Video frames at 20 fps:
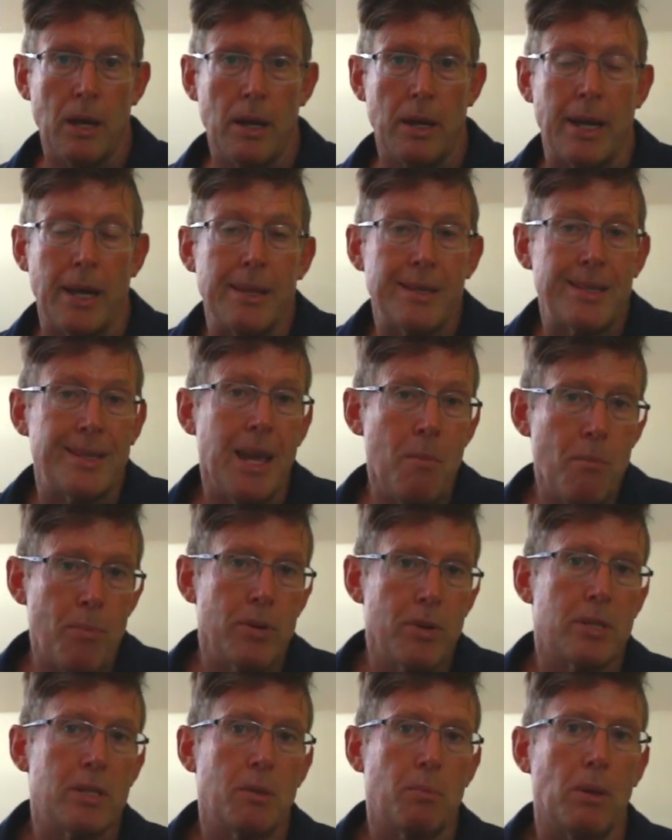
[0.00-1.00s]
Now, the same
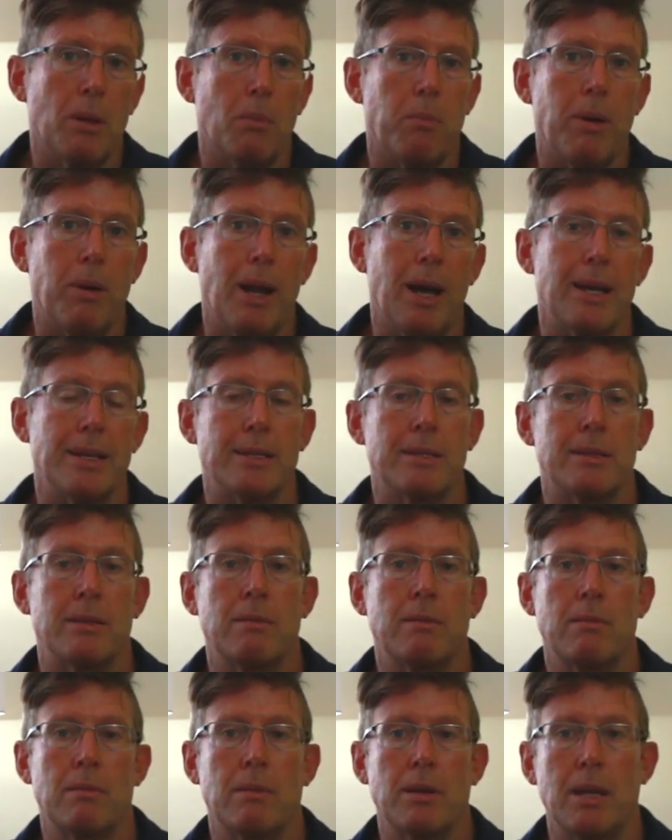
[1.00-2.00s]
principle applies
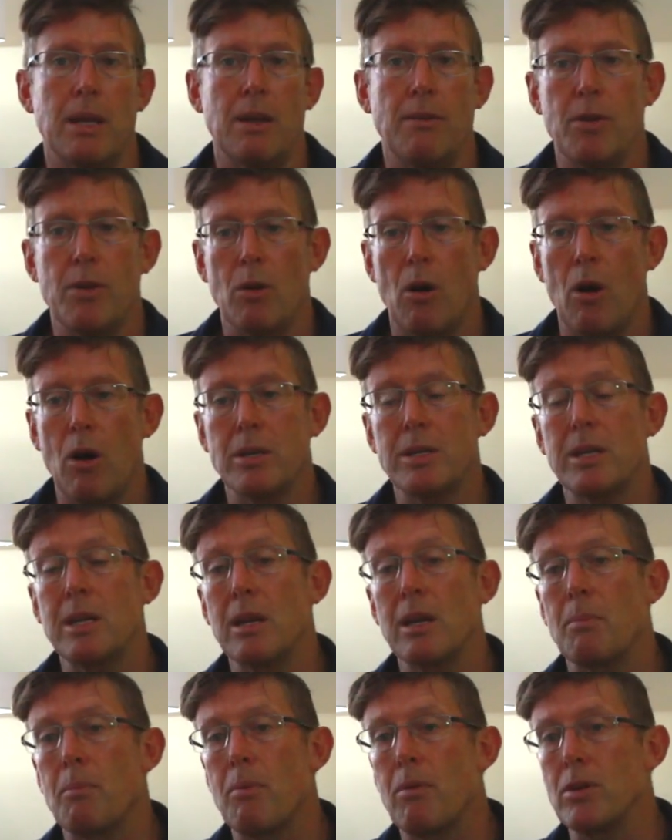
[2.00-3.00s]
if you're
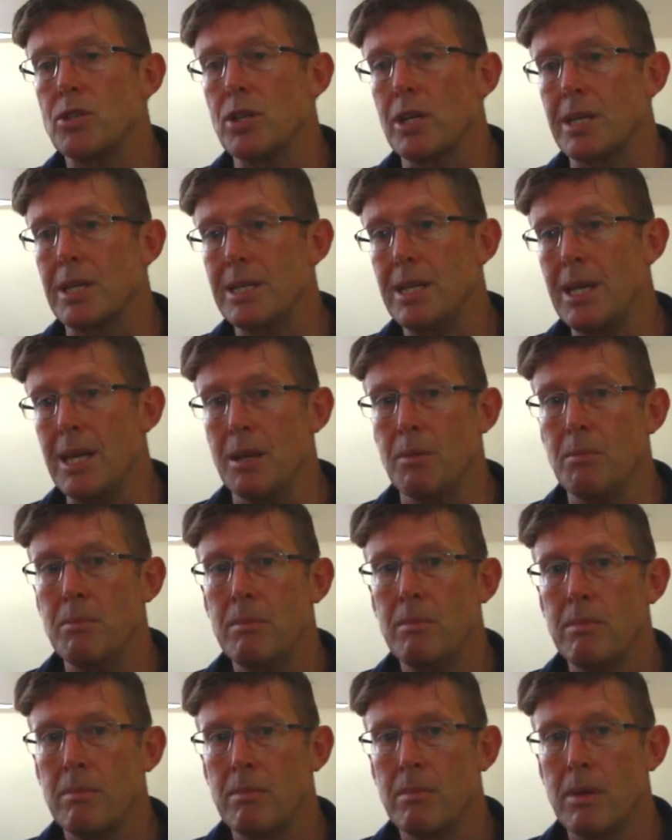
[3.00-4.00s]
asking a project team
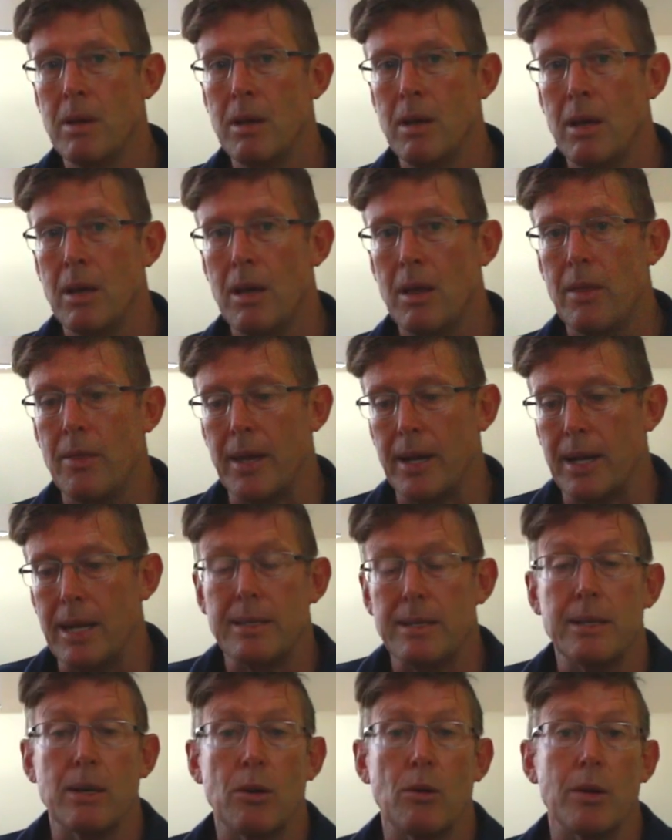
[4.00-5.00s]
that,
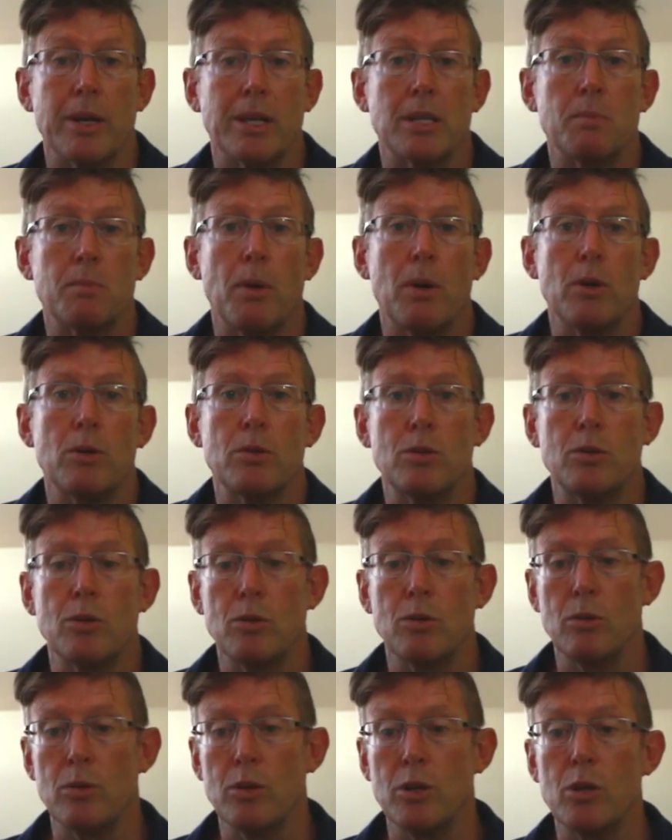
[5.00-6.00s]
let's say, are exposed
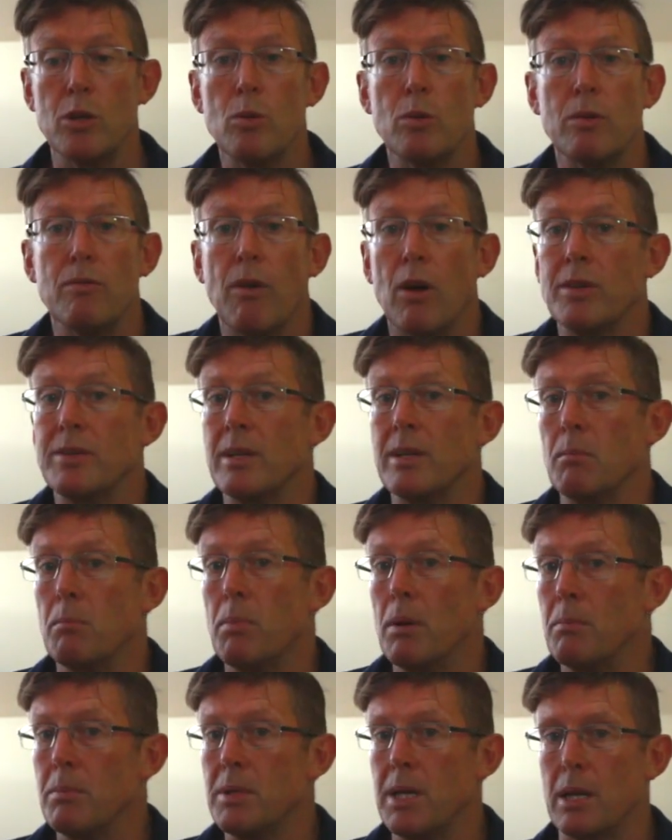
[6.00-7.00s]
to new advancing
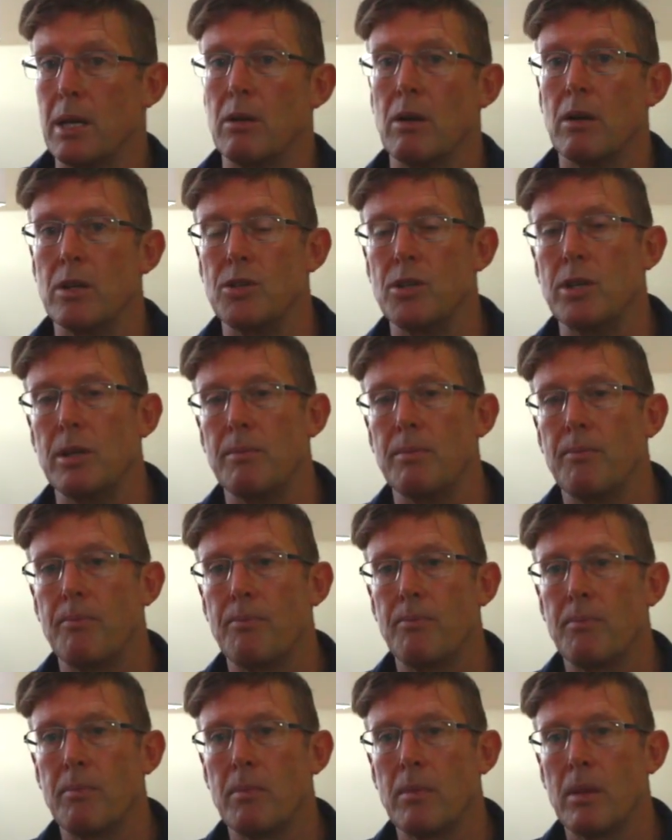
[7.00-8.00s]
BIM technology.
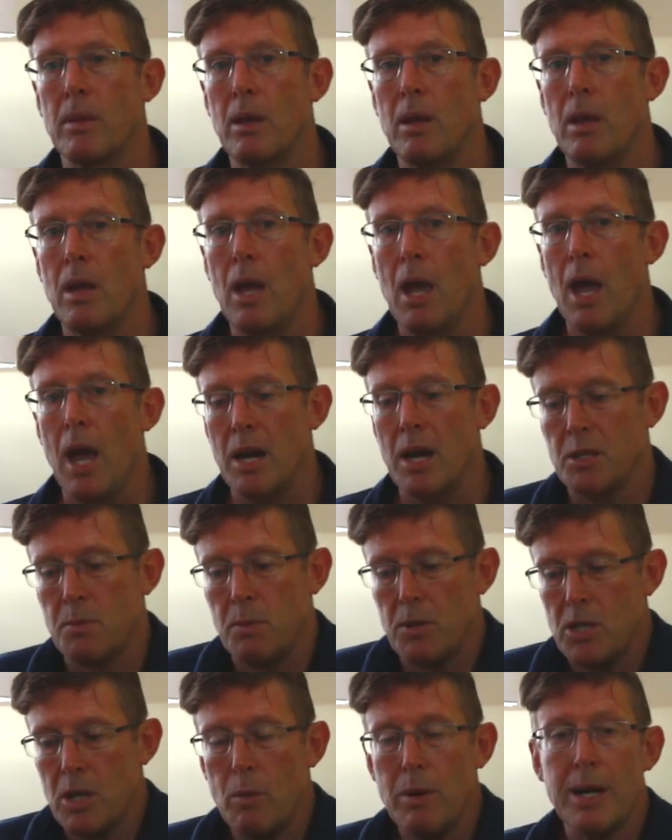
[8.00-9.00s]
And
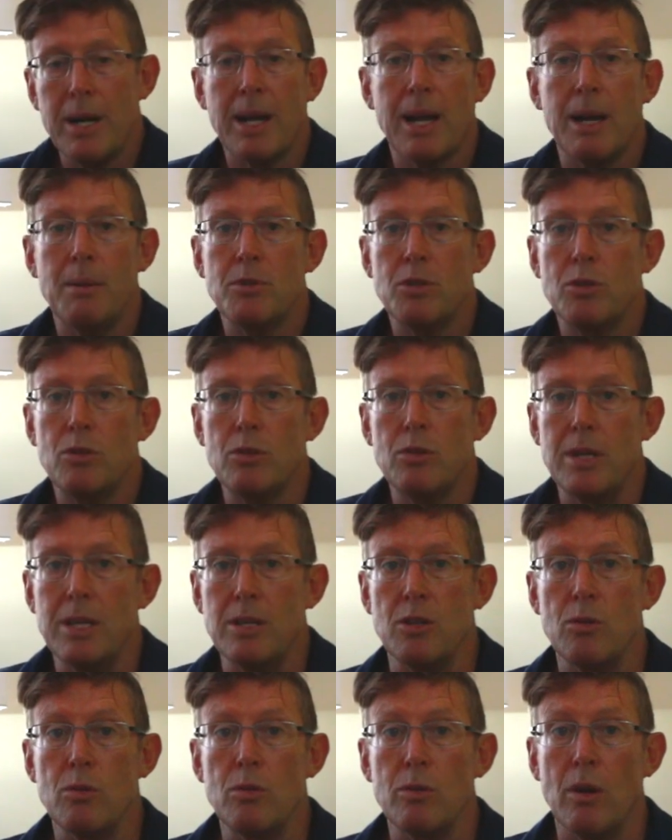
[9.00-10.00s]
especially when it comes to these
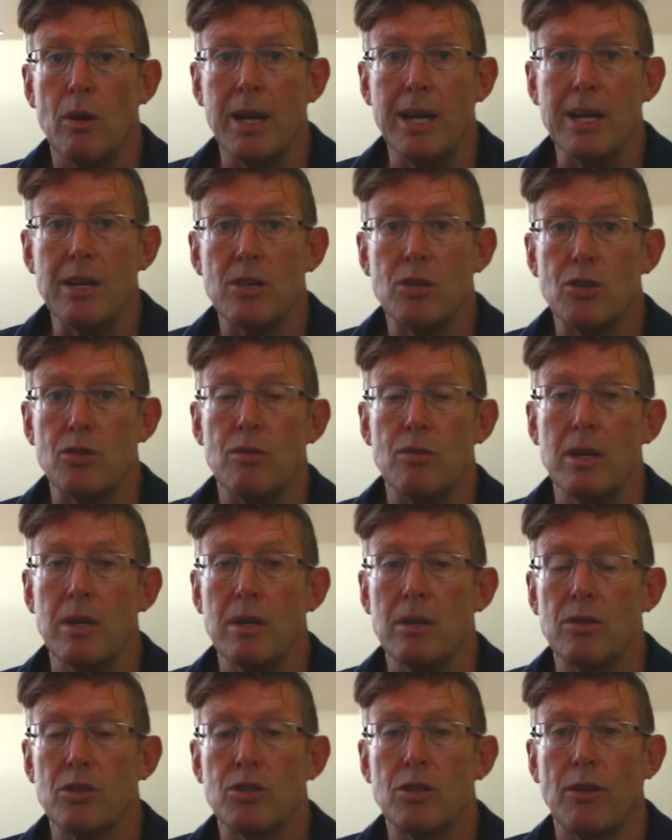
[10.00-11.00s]
new
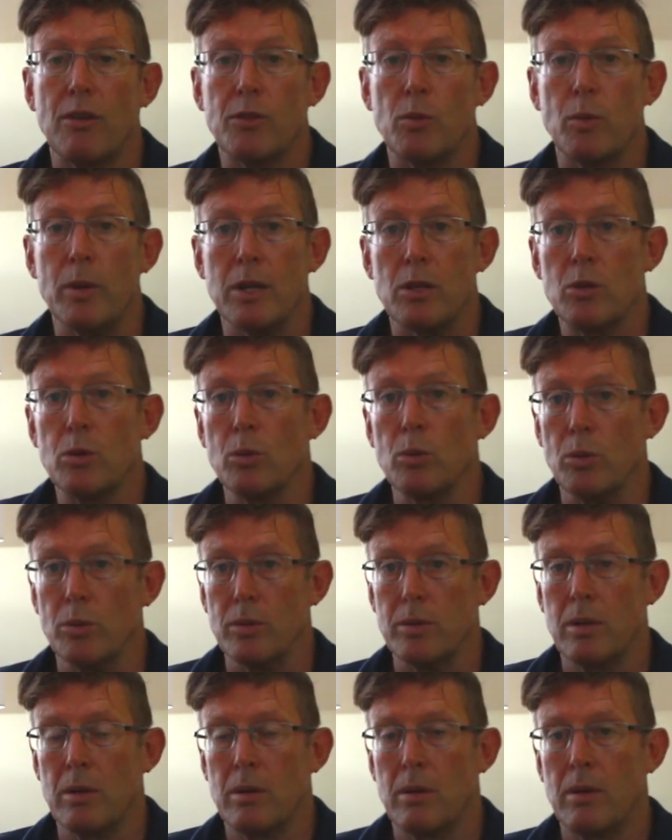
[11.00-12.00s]
industry software
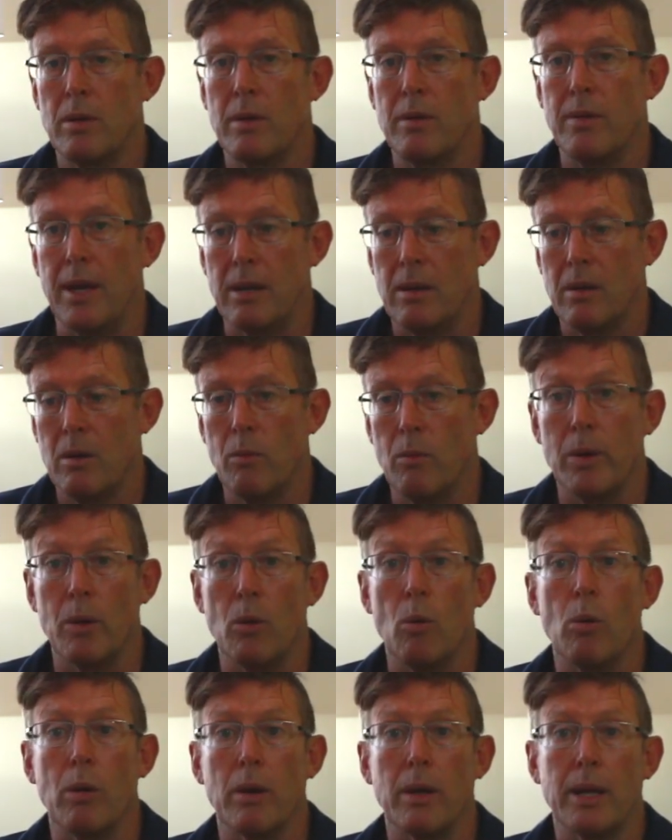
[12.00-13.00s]
tools that we're
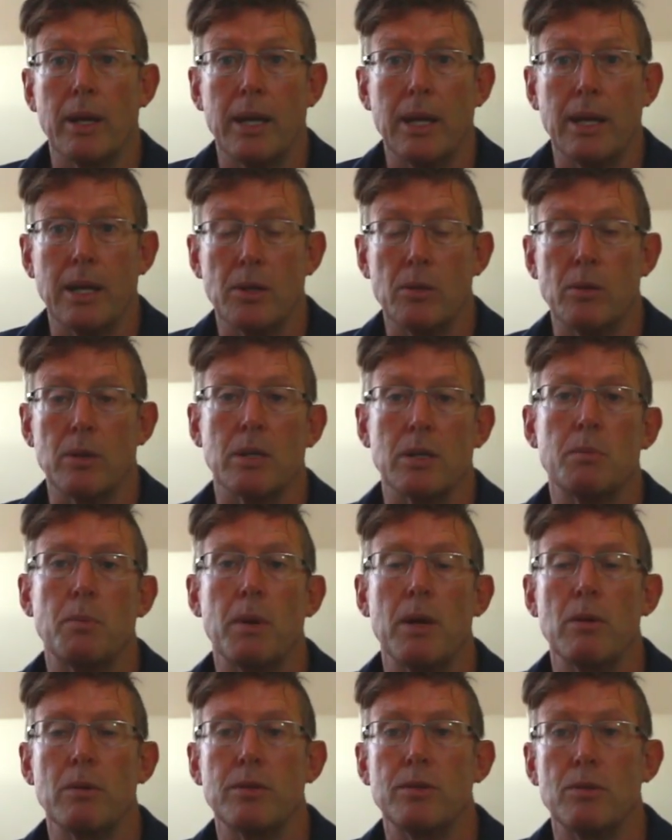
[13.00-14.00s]
all getting to
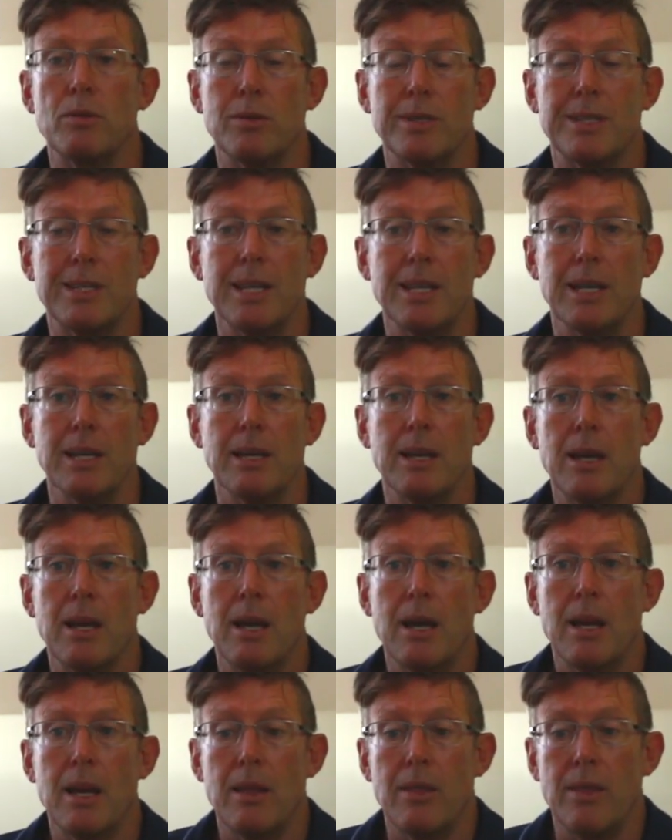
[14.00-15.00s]
experience to see
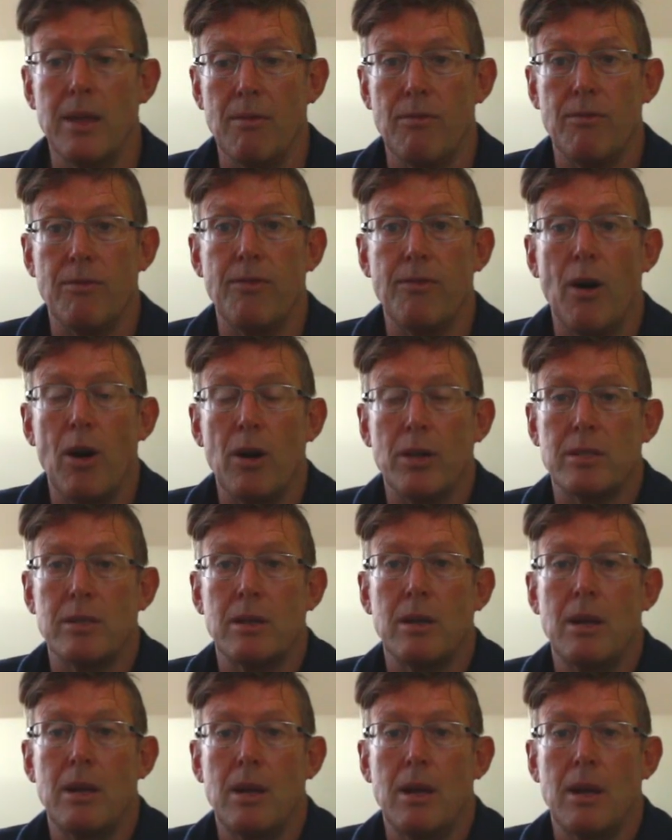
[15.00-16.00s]
their vast